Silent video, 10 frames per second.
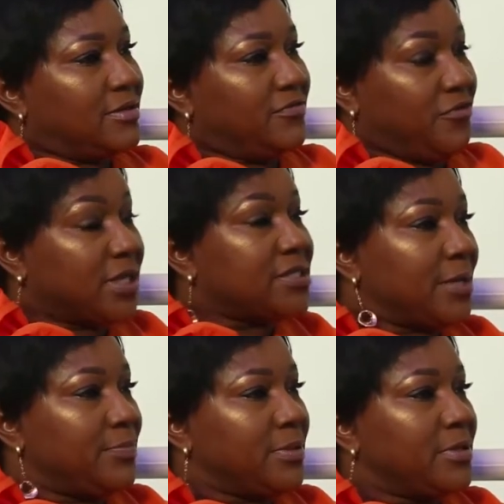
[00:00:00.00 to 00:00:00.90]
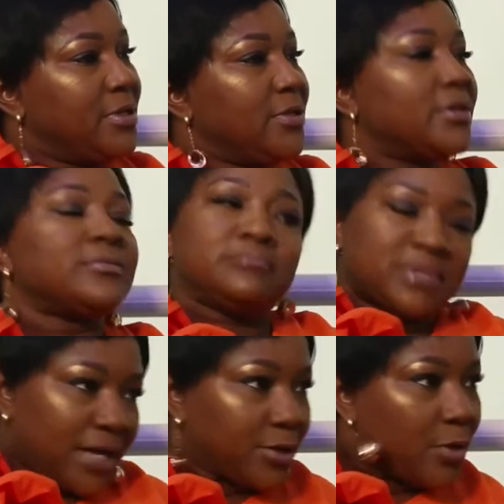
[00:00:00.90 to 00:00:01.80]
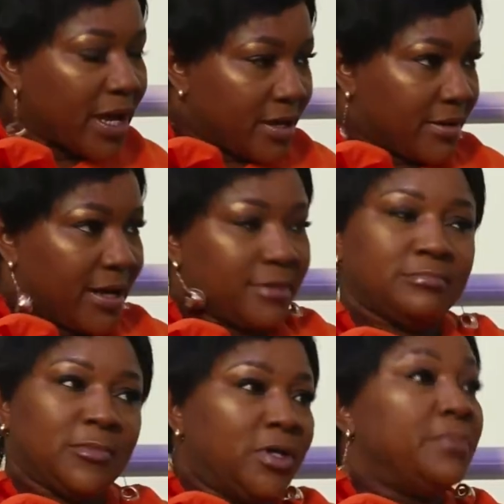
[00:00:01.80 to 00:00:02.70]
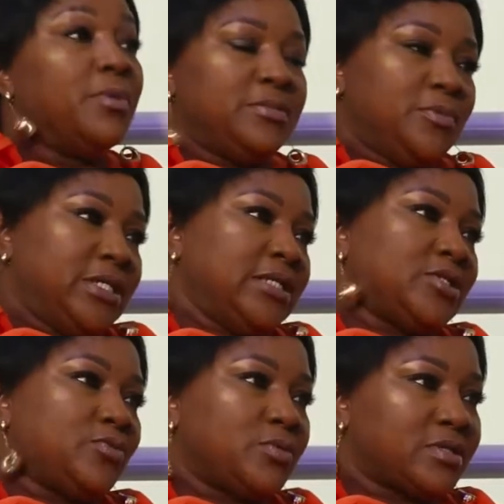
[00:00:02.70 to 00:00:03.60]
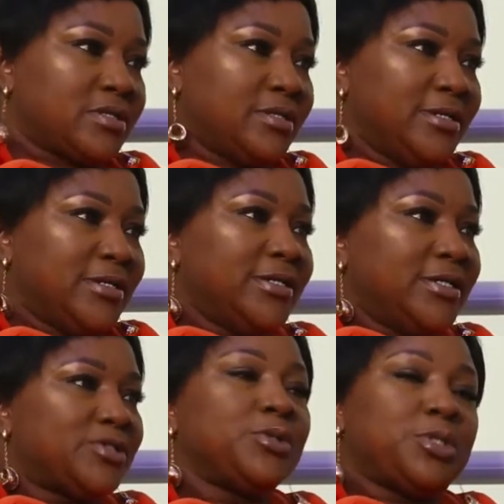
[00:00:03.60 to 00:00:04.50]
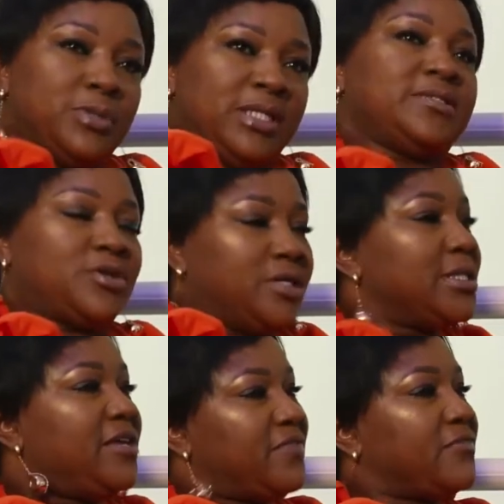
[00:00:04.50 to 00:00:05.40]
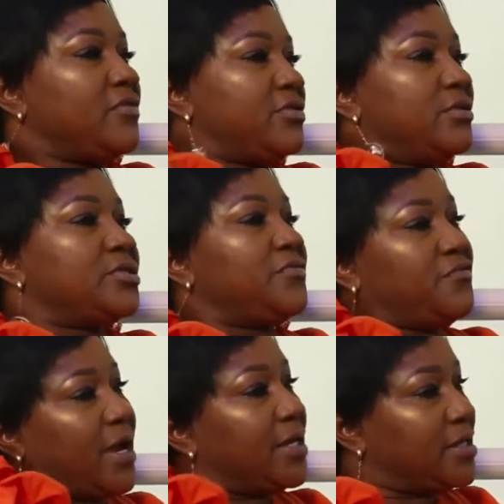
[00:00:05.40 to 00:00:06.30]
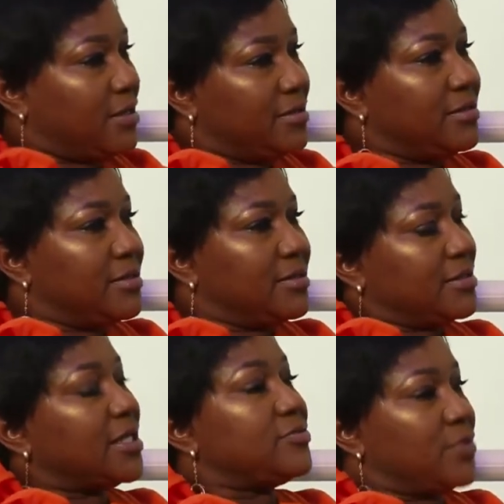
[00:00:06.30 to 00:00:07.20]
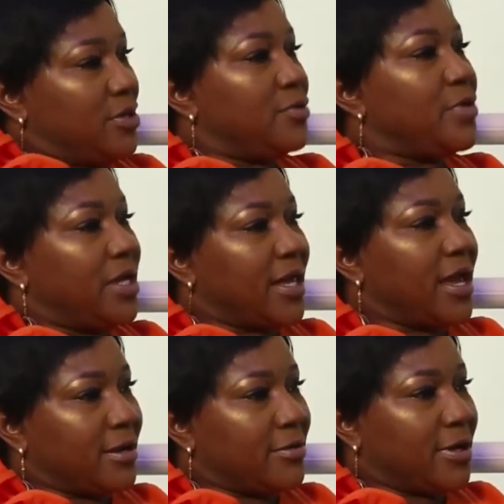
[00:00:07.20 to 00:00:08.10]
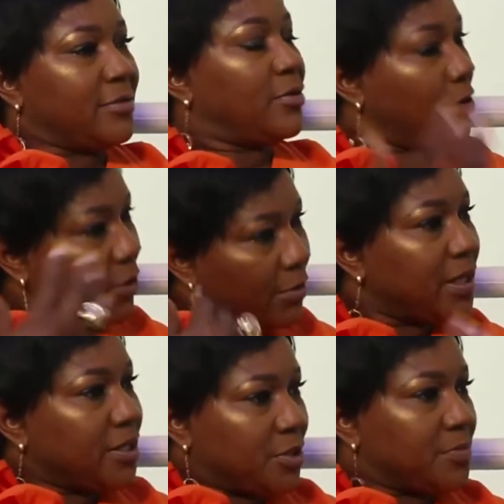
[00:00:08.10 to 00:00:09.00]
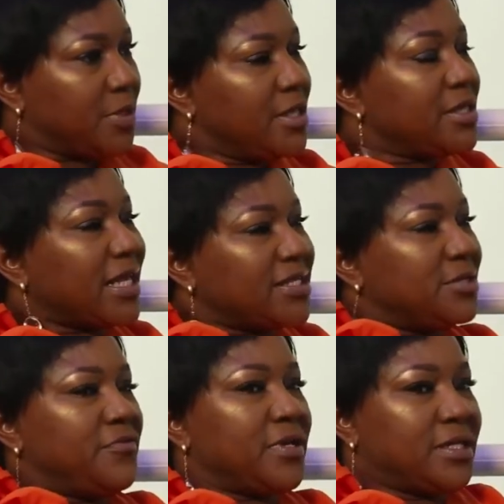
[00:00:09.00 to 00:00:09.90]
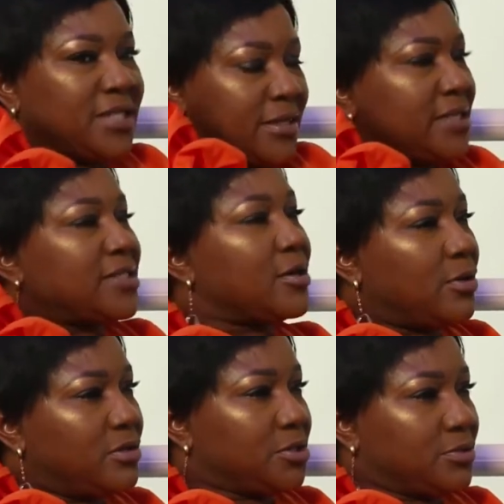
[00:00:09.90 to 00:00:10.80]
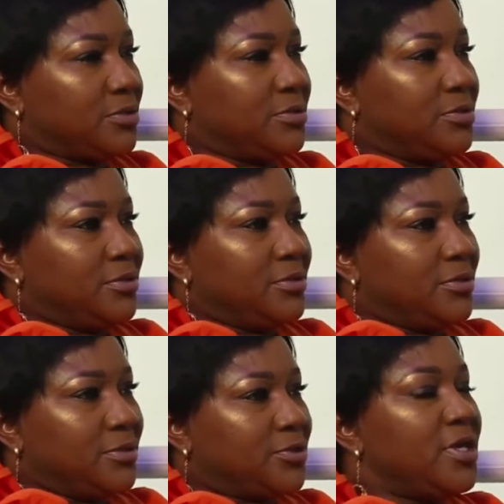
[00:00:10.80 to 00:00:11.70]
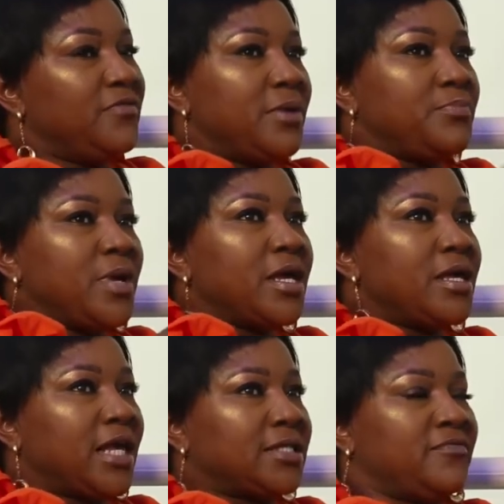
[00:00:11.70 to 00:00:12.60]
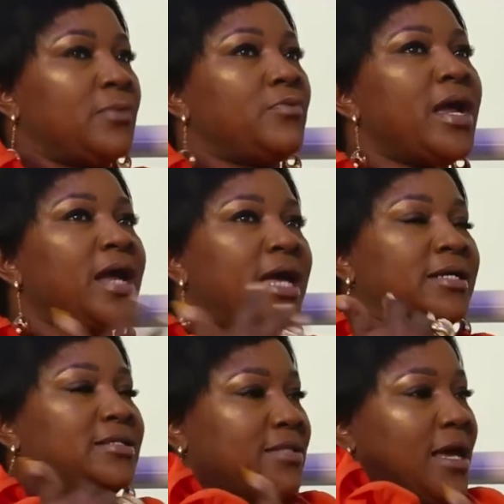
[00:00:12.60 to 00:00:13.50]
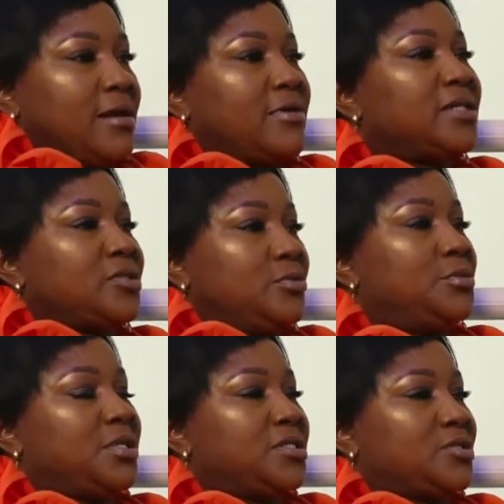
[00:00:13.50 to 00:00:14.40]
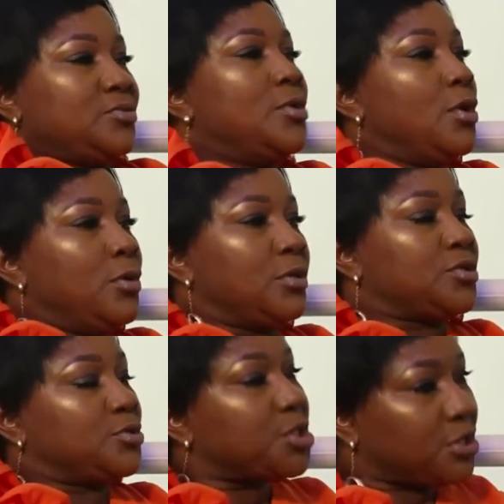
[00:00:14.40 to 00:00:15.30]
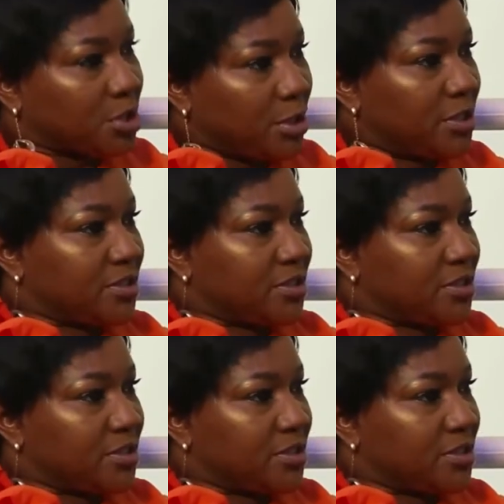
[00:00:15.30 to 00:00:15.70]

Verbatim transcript: for example, cannot wear Ankara on a Monday morning to work. So she's going to leave that for Thursday, Friday. That's where you're wearing the Ankara all blinged up. That's a different case, and that's our culture. So if you're bringing that, if I'm wearing an Ankara stone dress to, to church on a